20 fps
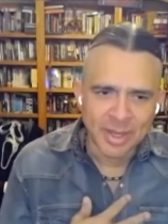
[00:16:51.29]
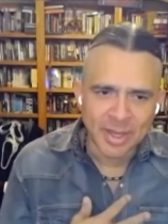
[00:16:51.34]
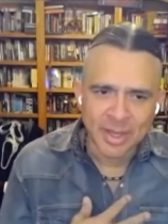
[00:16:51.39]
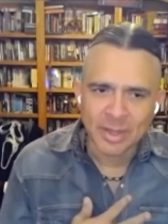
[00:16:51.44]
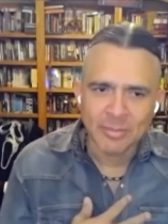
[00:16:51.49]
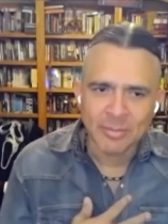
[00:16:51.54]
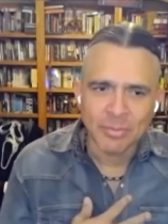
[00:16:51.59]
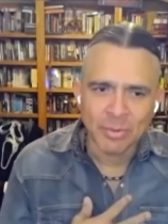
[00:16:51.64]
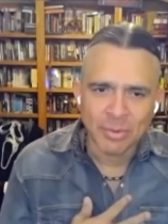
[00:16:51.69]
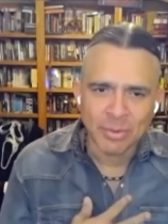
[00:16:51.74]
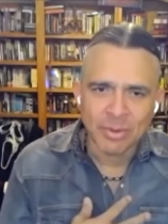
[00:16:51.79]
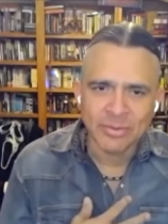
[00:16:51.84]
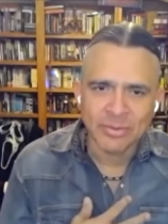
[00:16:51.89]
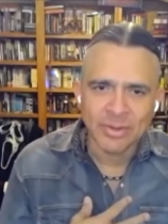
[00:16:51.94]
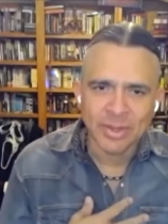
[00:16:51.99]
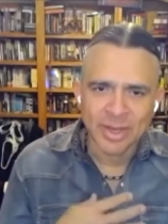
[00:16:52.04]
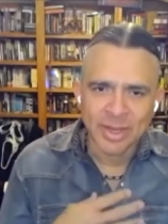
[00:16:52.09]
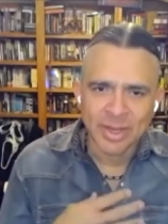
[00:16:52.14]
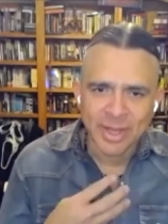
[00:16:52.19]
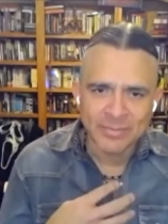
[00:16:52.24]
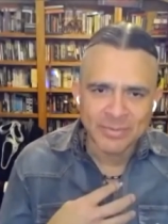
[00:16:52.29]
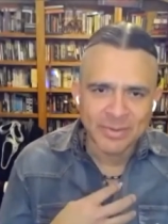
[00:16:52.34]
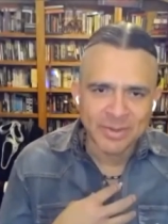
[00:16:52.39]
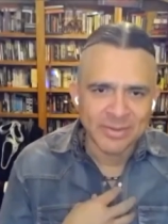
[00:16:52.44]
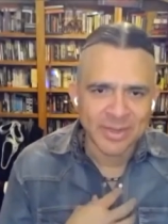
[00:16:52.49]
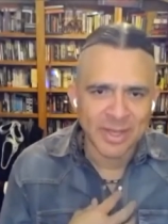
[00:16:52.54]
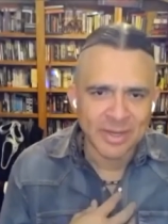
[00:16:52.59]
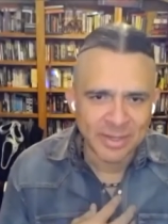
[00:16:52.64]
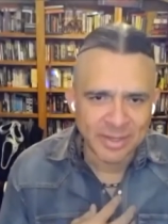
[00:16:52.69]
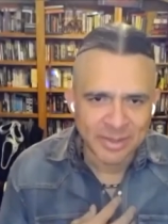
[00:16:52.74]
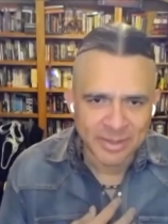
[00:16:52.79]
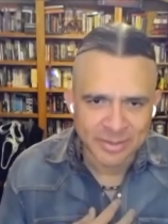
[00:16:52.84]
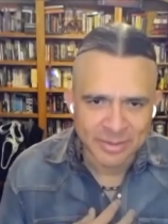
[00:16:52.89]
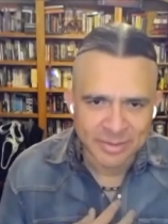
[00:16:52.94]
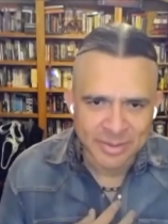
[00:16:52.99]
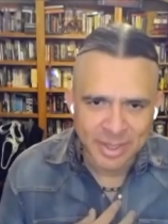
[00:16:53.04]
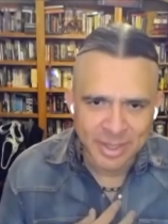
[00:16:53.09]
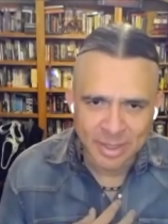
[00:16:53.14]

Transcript: I'm always going to have these ideals.